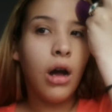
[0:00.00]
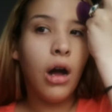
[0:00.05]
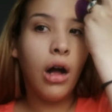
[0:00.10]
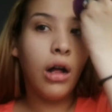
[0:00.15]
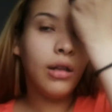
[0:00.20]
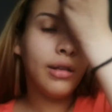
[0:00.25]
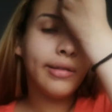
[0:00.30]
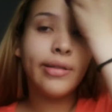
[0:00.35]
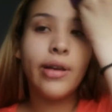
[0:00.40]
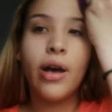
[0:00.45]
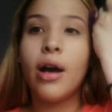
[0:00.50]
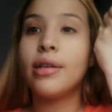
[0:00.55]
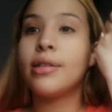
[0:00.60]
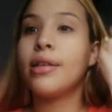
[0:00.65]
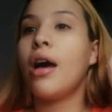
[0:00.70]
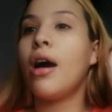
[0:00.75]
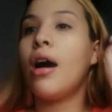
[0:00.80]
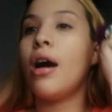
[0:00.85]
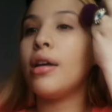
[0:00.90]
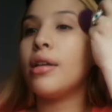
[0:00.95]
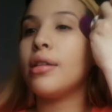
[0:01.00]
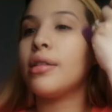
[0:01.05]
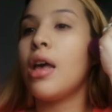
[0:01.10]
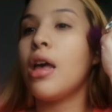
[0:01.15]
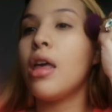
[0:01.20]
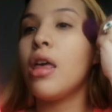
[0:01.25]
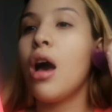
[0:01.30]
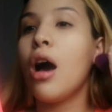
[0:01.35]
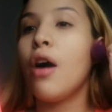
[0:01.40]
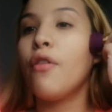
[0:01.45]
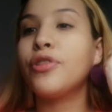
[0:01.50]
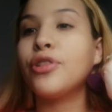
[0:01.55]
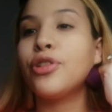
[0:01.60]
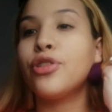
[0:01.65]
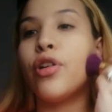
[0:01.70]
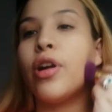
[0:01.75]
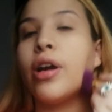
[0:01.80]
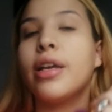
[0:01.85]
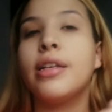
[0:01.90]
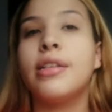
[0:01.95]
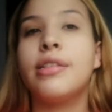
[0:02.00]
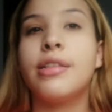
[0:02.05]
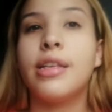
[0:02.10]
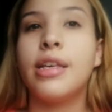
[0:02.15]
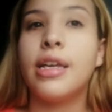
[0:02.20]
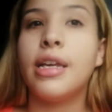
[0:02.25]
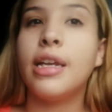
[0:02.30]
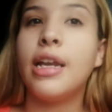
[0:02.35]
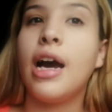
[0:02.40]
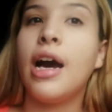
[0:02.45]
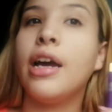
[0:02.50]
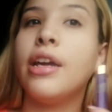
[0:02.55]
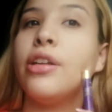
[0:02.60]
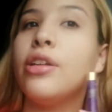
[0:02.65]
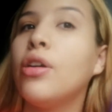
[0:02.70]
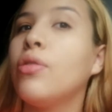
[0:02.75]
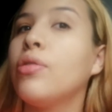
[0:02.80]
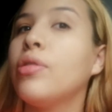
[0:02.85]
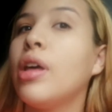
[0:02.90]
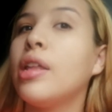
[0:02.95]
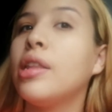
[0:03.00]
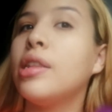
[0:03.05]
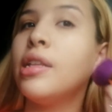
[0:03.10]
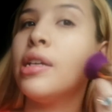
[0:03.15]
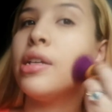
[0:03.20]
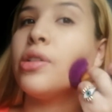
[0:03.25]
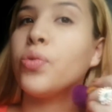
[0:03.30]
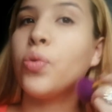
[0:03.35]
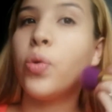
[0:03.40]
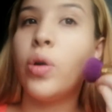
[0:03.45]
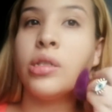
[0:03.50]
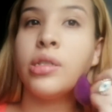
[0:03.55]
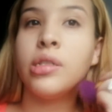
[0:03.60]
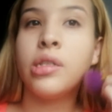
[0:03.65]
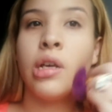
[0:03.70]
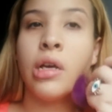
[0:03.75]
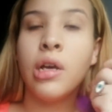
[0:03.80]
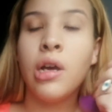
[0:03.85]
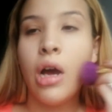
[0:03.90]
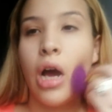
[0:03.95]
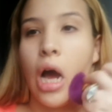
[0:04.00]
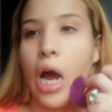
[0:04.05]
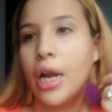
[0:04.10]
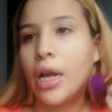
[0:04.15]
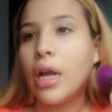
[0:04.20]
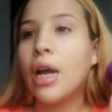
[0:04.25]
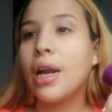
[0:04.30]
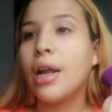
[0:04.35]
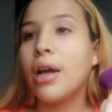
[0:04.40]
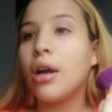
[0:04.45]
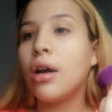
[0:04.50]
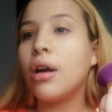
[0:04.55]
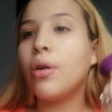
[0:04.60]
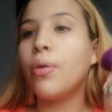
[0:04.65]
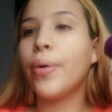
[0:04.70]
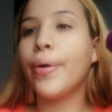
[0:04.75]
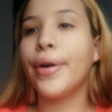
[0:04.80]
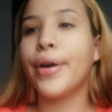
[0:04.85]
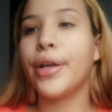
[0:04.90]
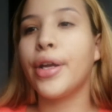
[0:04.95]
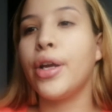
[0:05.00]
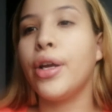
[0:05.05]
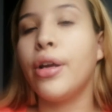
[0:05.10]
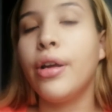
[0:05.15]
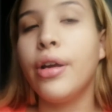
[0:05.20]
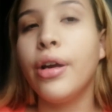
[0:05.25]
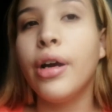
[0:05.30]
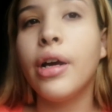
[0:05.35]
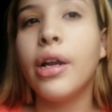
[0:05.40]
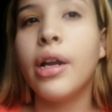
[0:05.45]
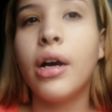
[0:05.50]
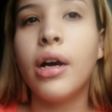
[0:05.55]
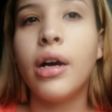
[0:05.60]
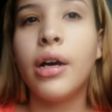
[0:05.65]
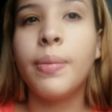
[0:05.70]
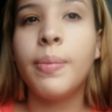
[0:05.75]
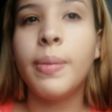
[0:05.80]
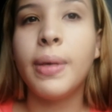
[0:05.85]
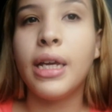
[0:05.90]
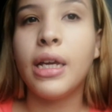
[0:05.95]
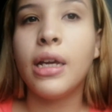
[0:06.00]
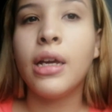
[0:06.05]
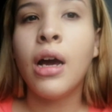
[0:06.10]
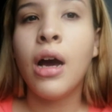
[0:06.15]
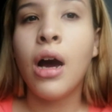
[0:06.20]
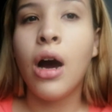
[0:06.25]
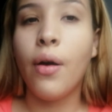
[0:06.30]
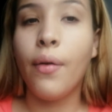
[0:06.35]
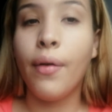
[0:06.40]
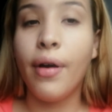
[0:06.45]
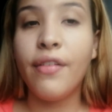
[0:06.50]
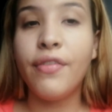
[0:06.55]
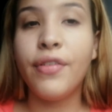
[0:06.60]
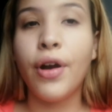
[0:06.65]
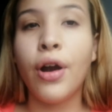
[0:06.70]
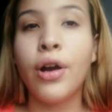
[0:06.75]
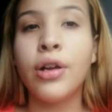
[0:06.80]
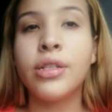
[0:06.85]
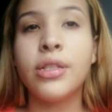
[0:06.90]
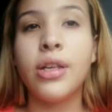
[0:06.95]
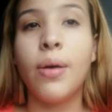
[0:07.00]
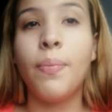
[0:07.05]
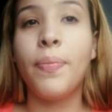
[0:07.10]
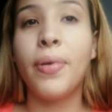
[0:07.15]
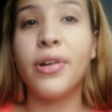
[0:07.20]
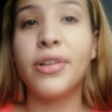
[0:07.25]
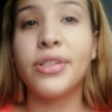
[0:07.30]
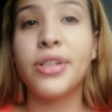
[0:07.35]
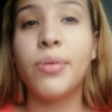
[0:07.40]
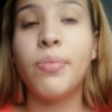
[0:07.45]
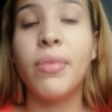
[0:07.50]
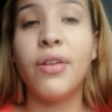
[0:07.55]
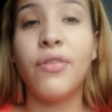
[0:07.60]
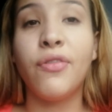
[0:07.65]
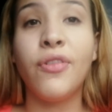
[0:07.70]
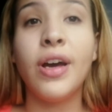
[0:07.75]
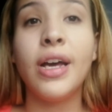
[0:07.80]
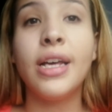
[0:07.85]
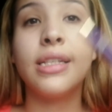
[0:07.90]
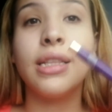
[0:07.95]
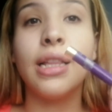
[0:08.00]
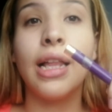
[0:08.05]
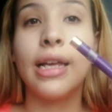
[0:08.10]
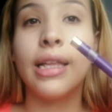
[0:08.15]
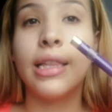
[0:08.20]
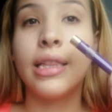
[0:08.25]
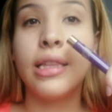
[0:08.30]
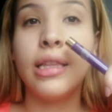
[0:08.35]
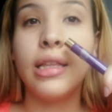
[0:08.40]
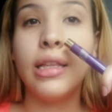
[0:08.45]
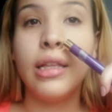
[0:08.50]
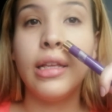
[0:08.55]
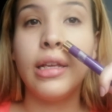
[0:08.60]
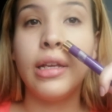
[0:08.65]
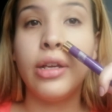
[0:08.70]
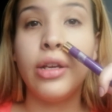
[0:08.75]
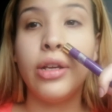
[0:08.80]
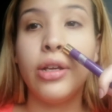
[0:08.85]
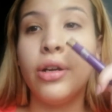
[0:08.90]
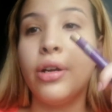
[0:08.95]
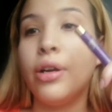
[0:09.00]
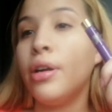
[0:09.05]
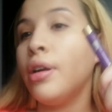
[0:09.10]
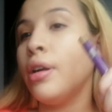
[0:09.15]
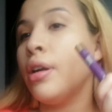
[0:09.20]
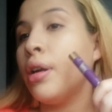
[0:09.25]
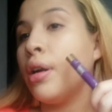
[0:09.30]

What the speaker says: Also, as I have dry skin, I know that these ones are gonna work good on me. However, some parts of my face, like here,